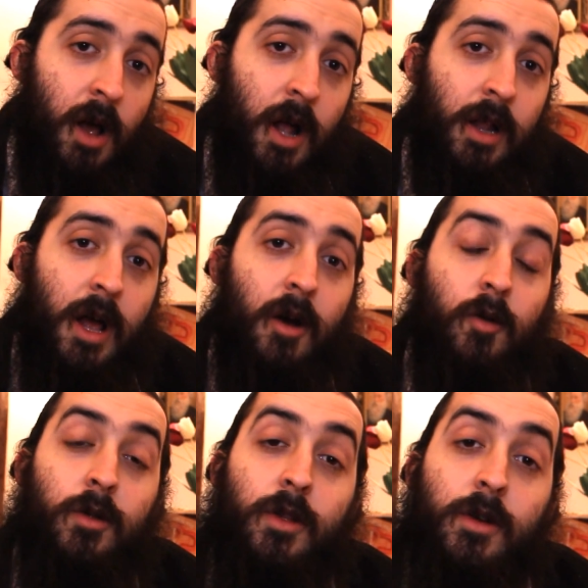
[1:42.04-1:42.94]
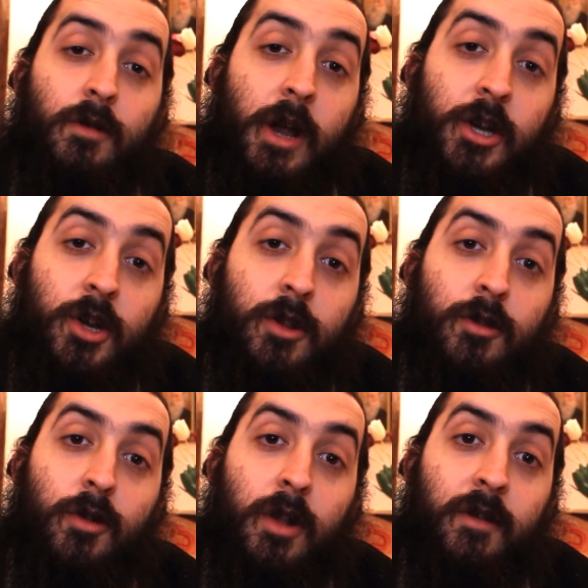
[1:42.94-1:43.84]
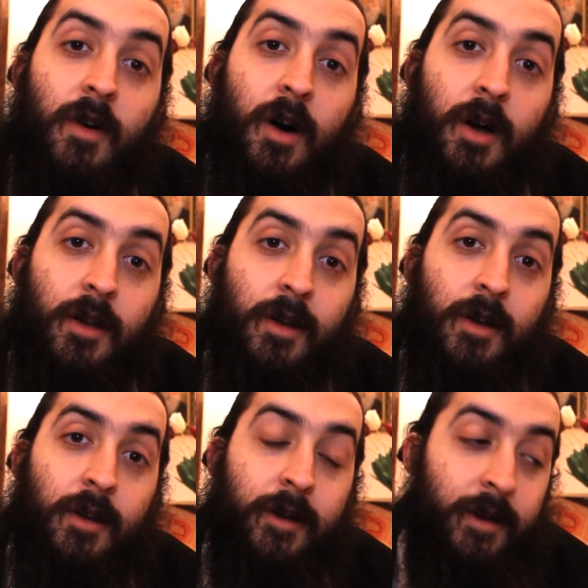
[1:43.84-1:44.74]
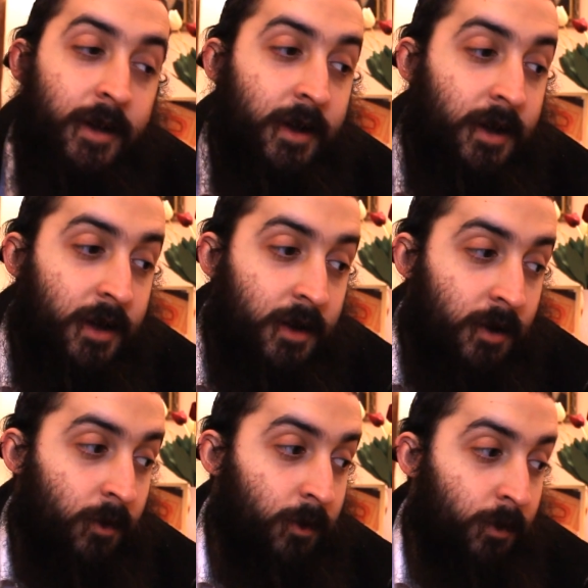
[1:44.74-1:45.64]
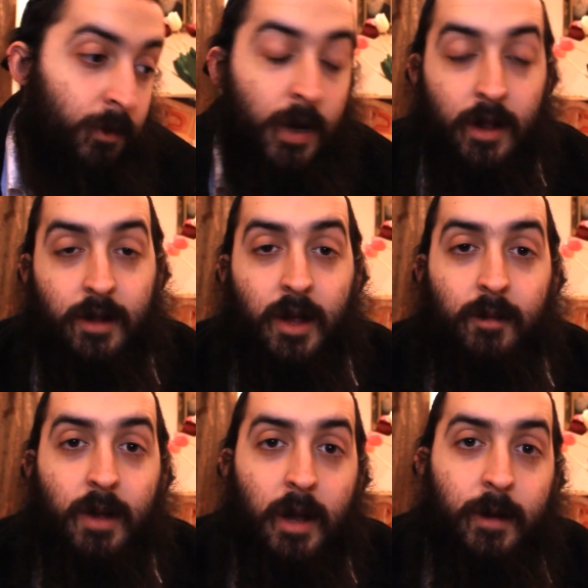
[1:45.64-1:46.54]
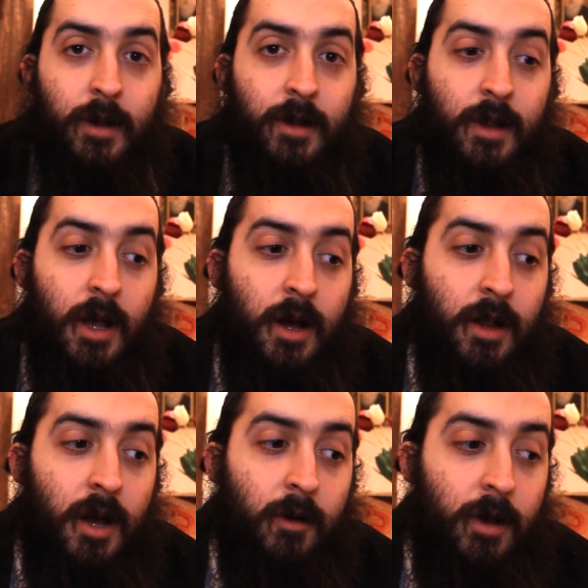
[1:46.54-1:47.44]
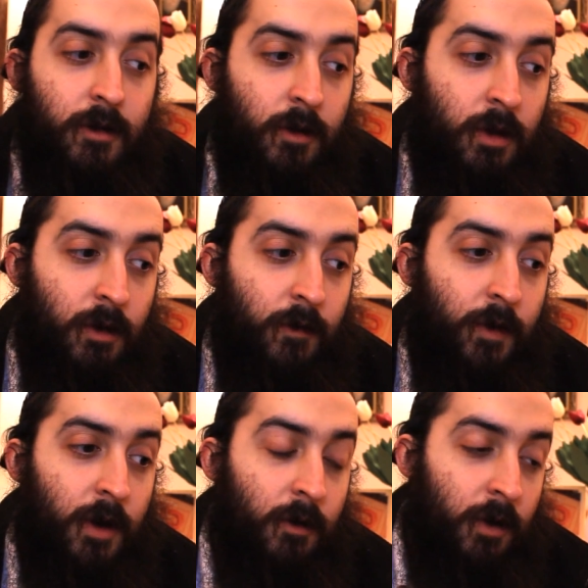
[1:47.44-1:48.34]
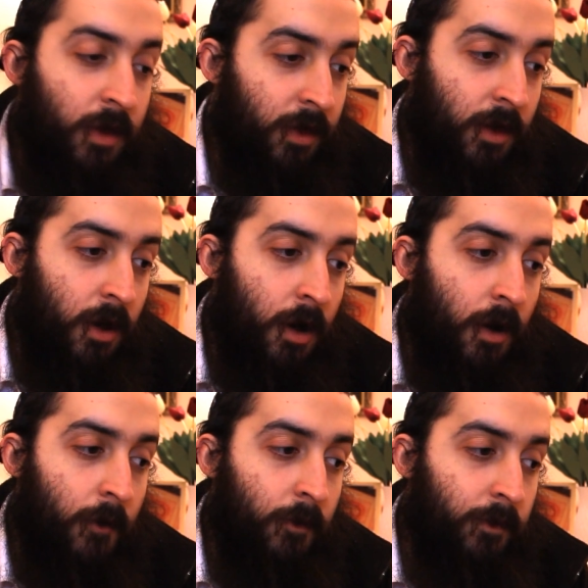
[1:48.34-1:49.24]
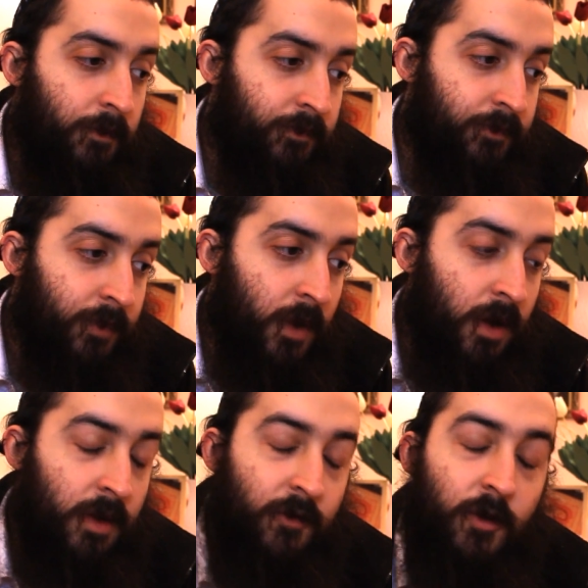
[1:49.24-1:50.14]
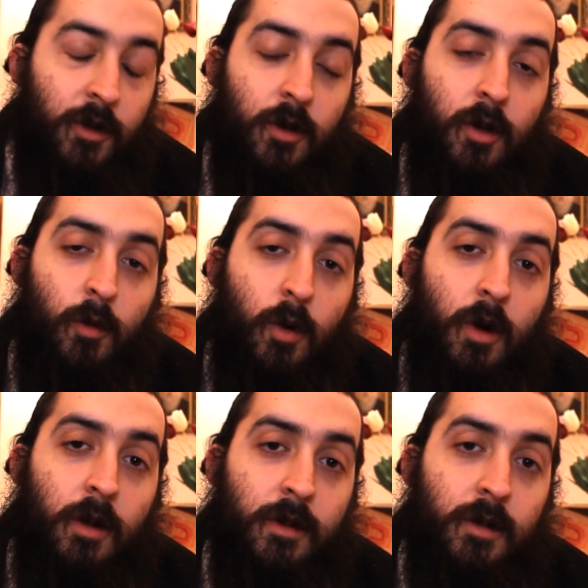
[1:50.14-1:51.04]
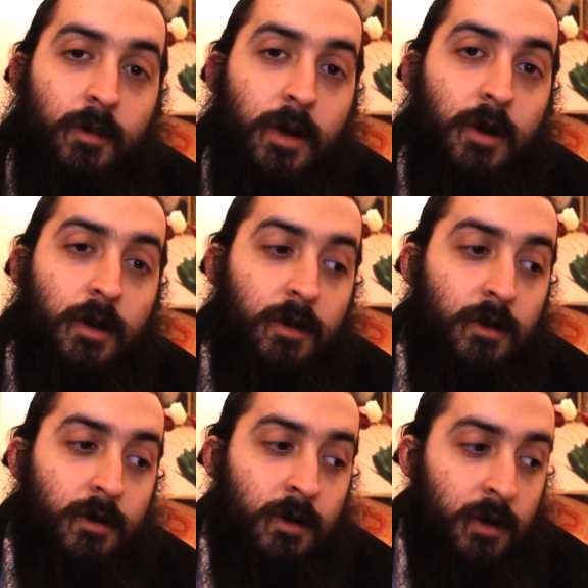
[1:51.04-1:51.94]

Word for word: allows the righteous to live on, but at the same time, He doesn't allow it to interfere with um, the physical world because